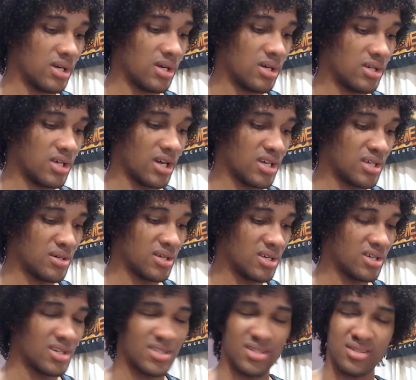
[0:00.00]
Yeah,
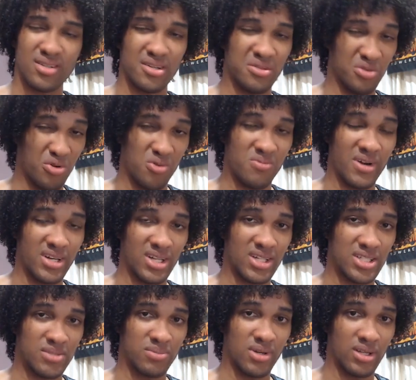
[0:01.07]
he isn't a nobody,
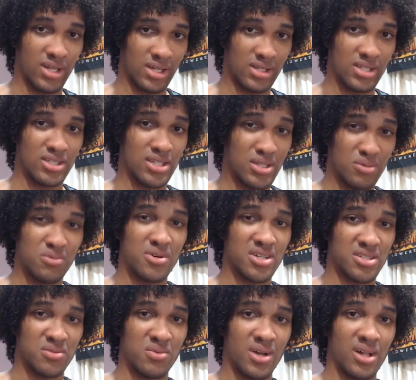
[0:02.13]
let's put it like this. He
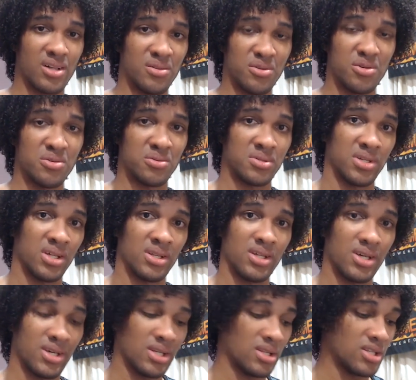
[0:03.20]
was well known in
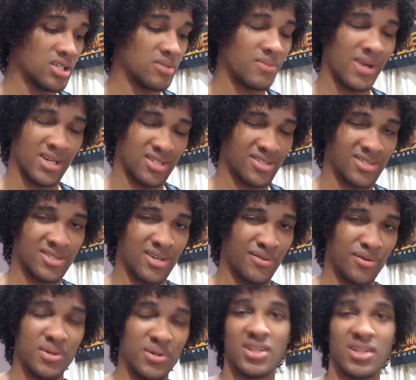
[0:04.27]
the indies, but I just
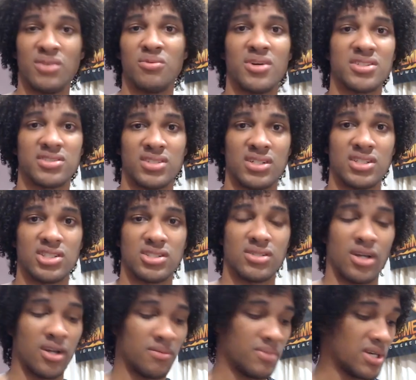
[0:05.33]
never really watched any
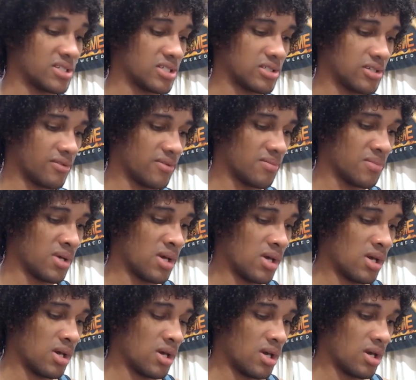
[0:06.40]
matches of him.
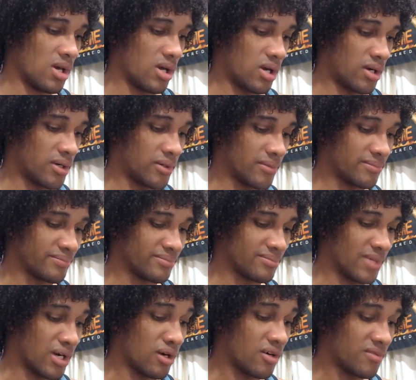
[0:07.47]

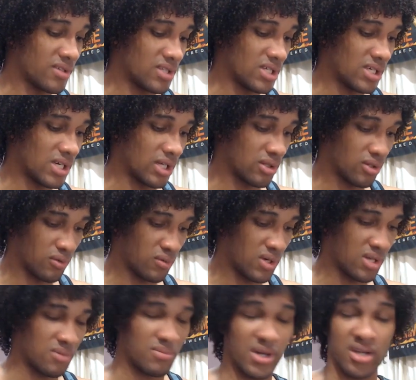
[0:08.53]
But RVD got the
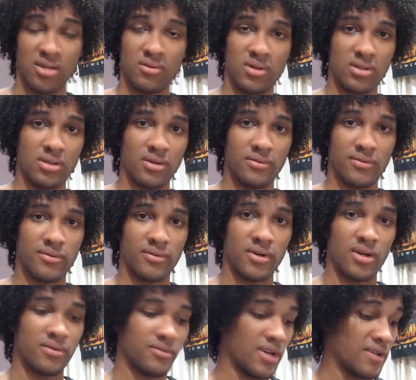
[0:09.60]
win by doing the
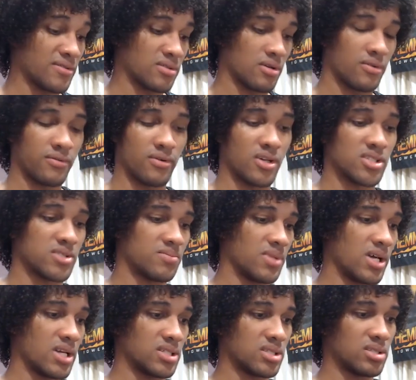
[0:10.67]
5-star frog
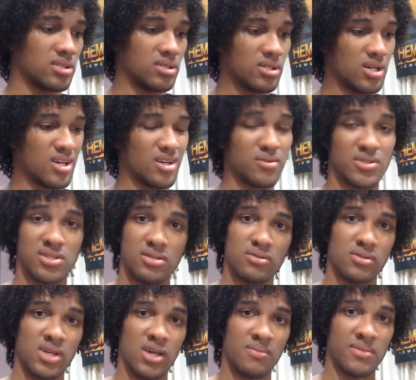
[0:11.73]
splash. It was an
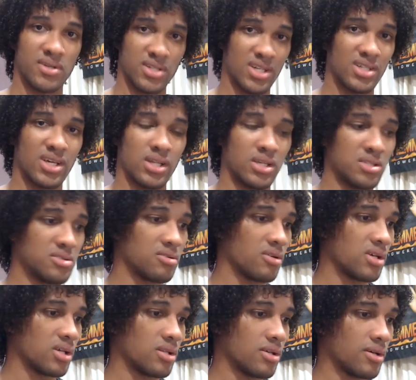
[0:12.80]
okay match. I did enjoy it.